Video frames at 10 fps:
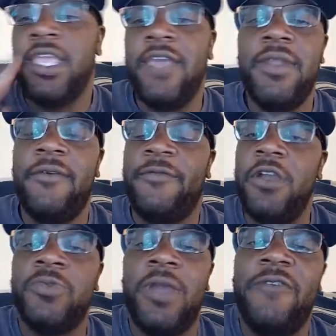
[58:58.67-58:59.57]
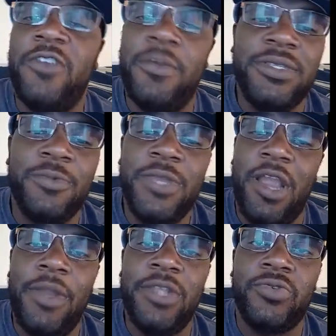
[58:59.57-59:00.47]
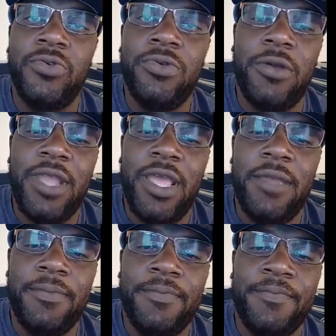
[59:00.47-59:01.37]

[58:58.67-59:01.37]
Giving up a first round for him is we already screwed on that.